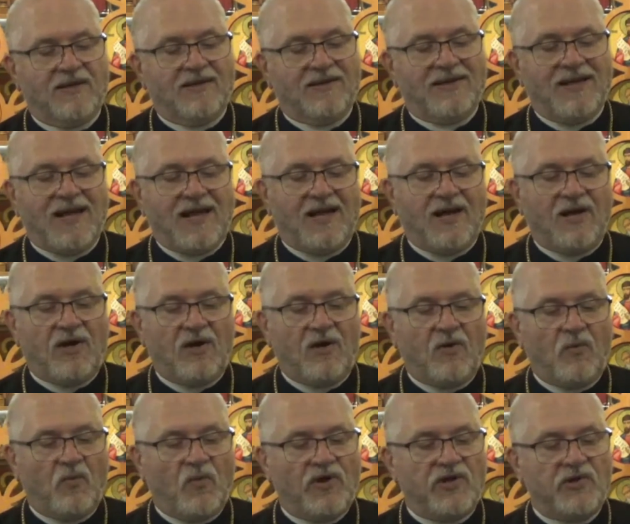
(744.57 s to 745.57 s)

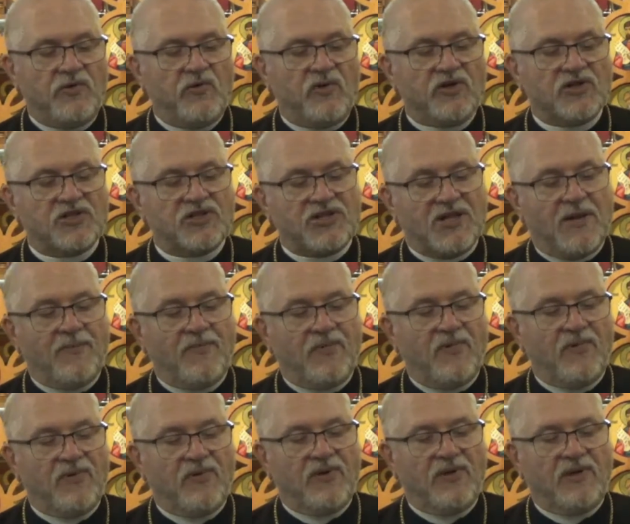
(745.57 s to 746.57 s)
Now, when you
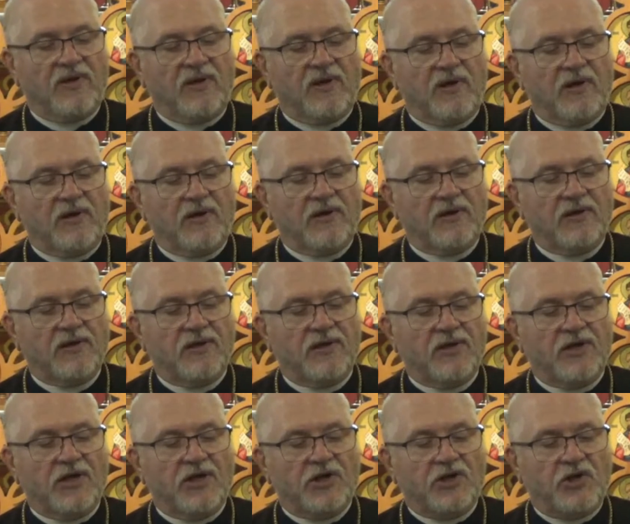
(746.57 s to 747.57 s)
assemble the ark,
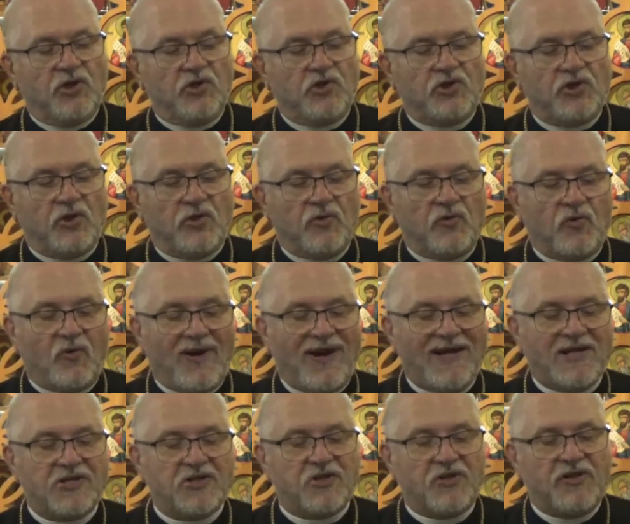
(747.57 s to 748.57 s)
you shall
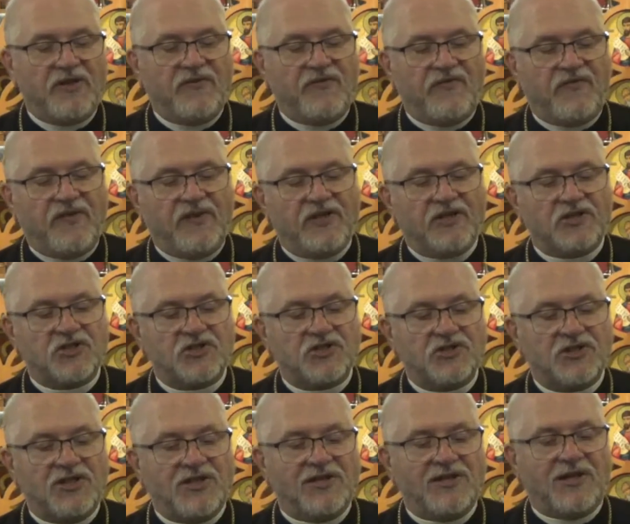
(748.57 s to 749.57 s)
gradually
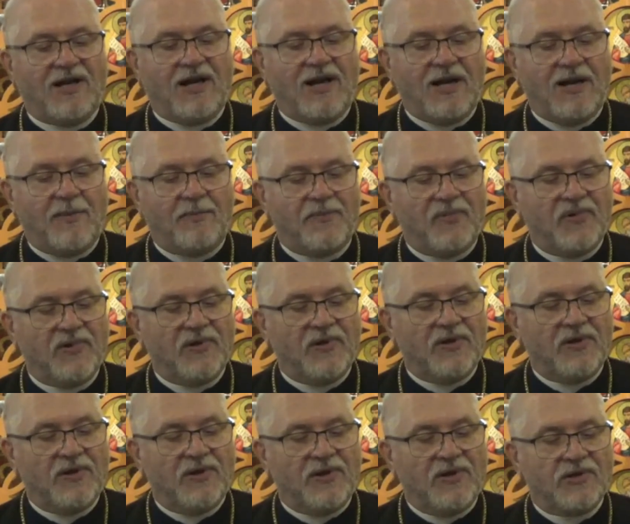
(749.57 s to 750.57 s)
finish it up
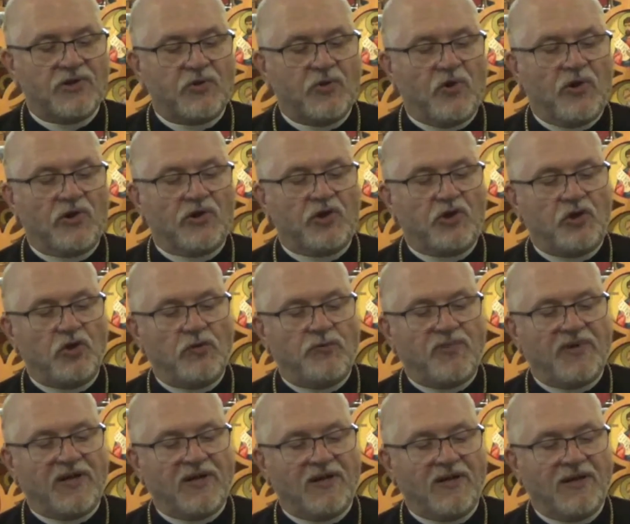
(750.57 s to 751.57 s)
to a
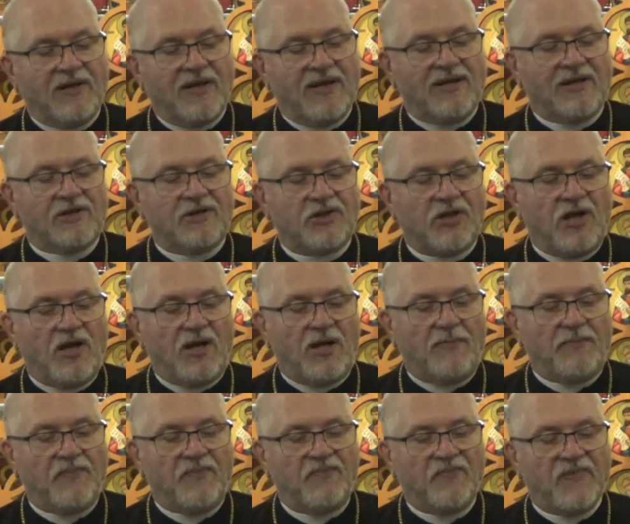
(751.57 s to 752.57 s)
cubit at a
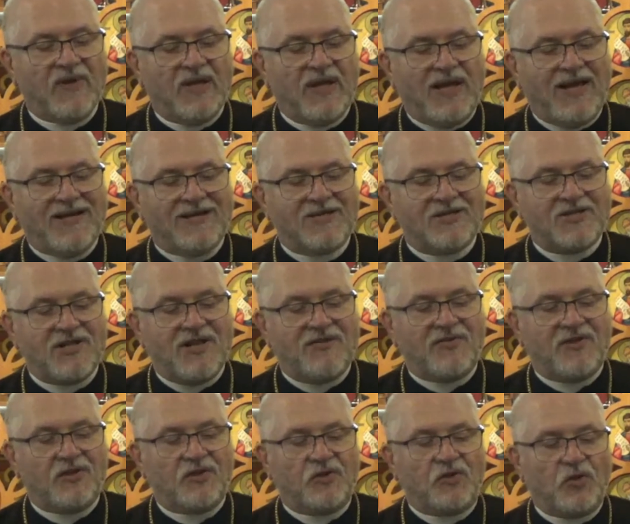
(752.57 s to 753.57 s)
top, and
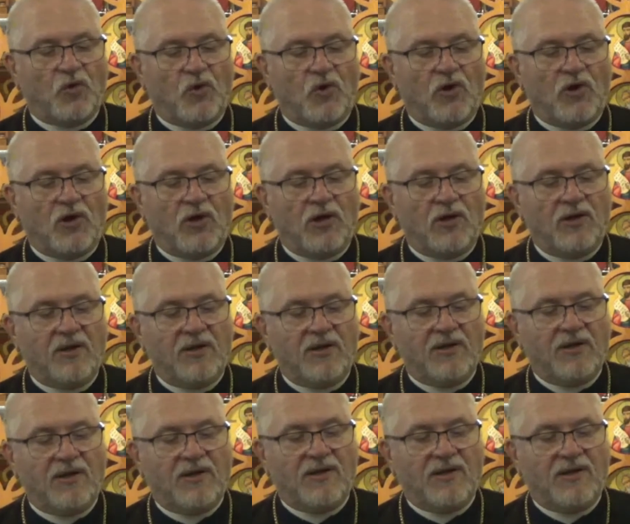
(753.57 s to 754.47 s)
set the door